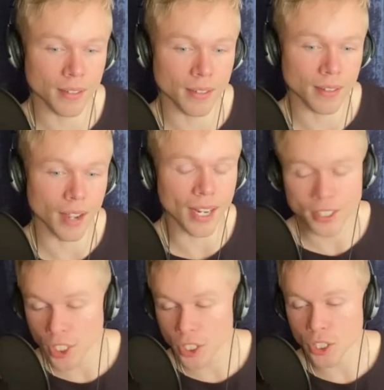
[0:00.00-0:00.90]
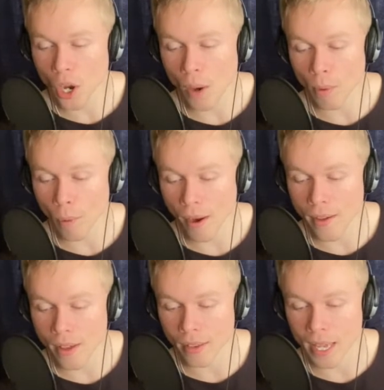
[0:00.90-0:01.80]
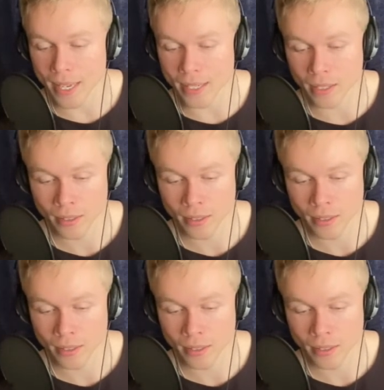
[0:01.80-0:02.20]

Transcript: I just know I want to, like,